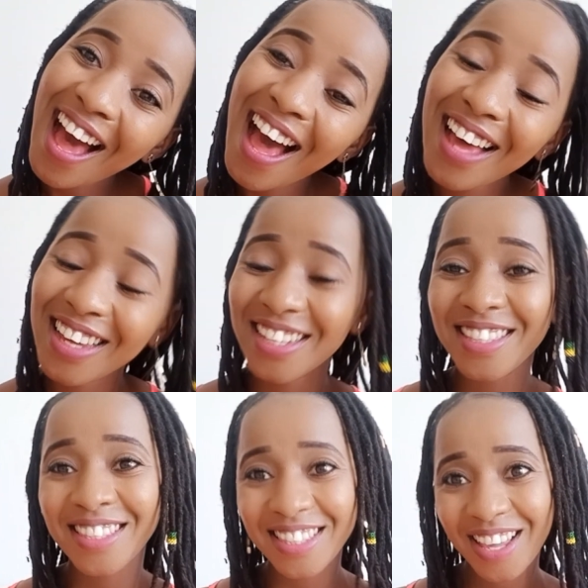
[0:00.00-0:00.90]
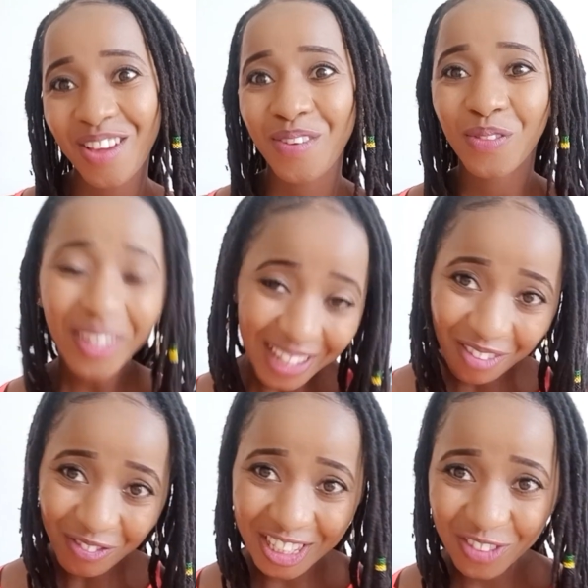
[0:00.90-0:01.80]
guys,
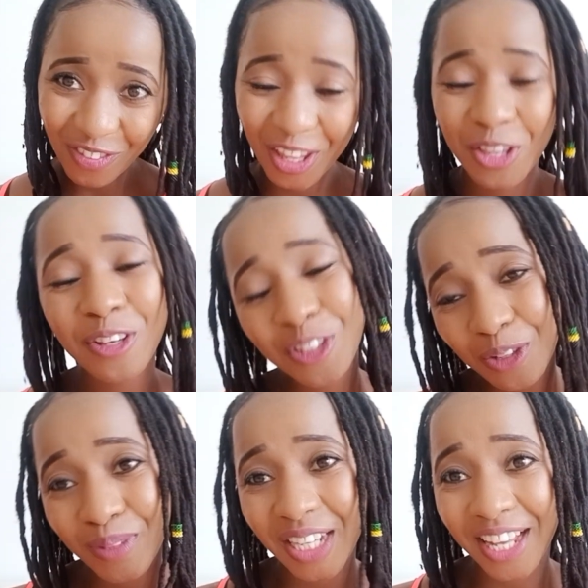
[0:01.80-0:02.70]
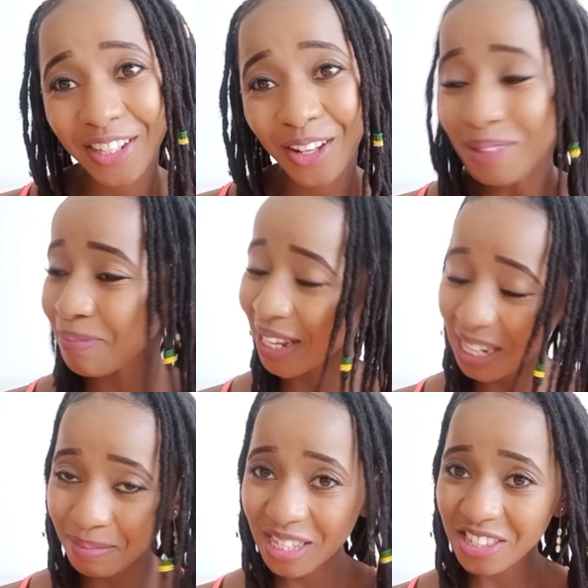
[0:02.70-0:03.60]
welcome back to my YouTube channel. My
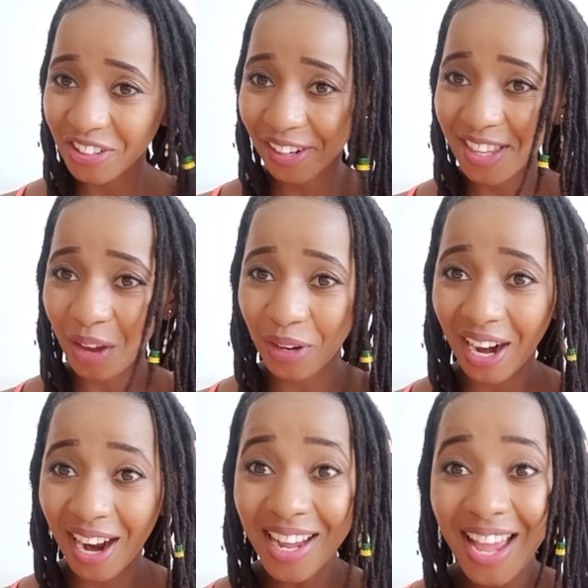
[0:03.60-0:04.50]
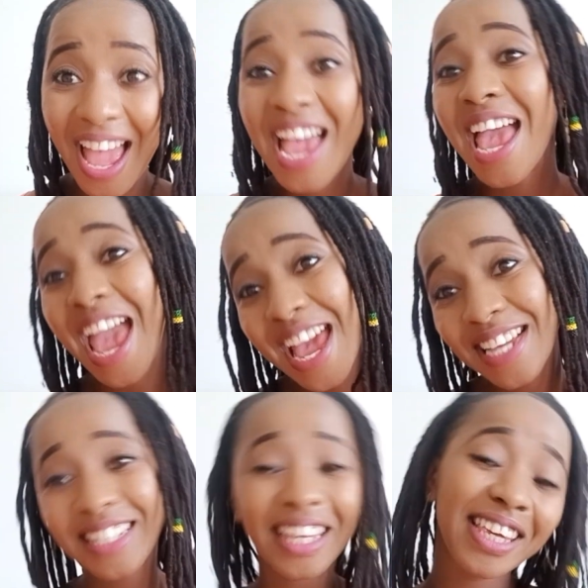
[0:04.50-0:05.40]
name is Nyara,
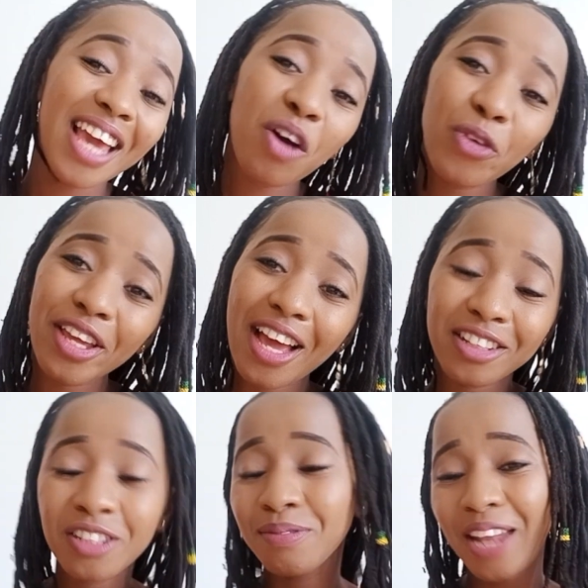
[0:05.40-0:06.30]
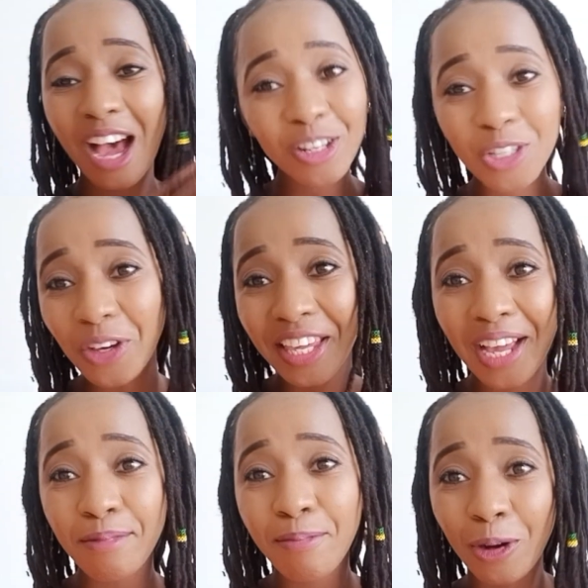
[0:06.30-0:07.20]
and here we are now talking
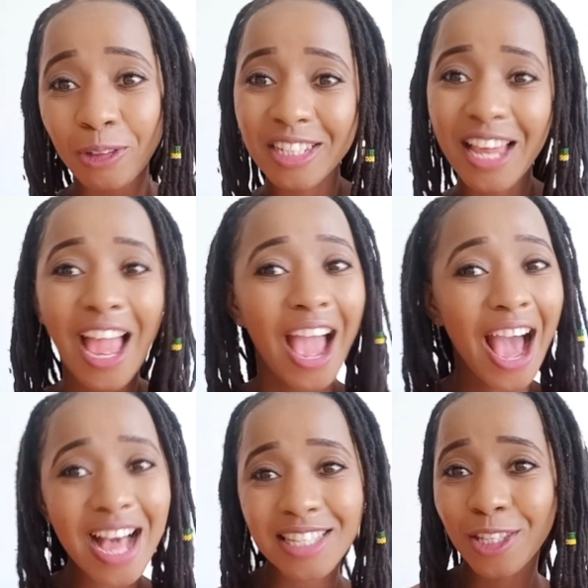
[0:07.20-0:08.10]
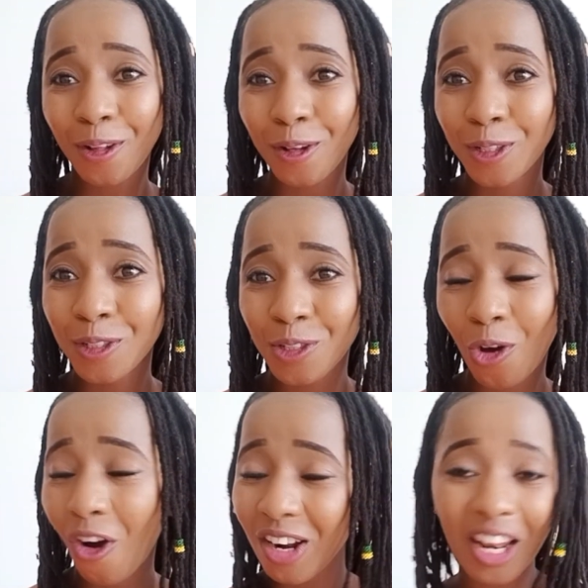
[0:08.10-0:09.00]
about hustles,
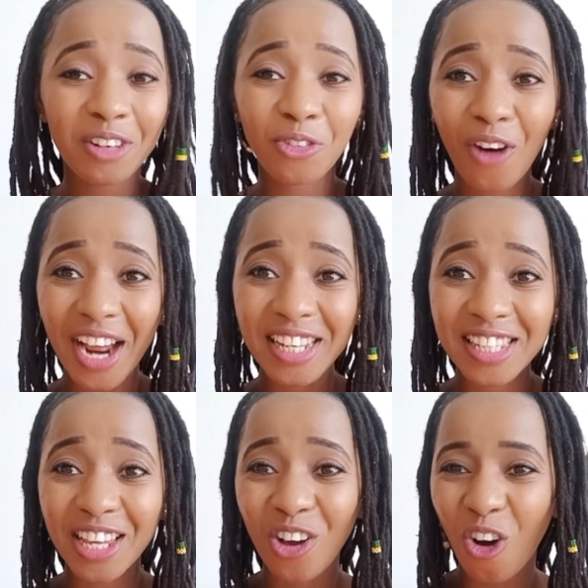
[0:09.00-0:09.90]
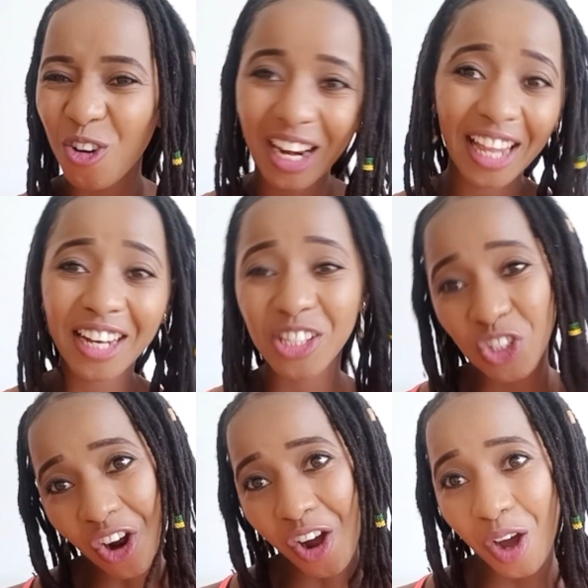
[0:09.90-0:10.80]
online writing, online
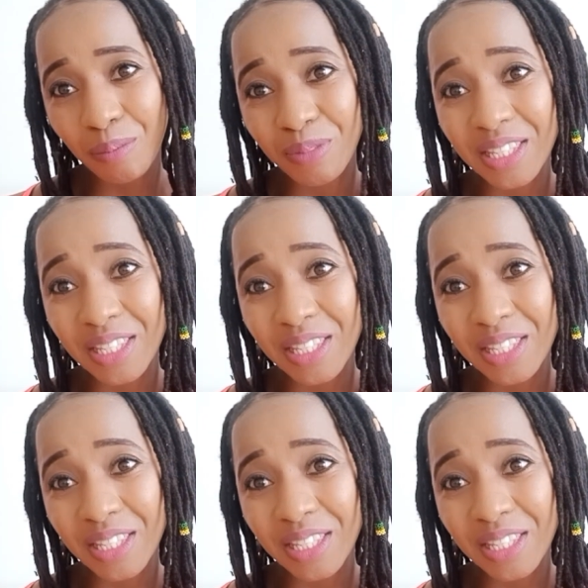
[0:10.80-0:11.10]
jobs,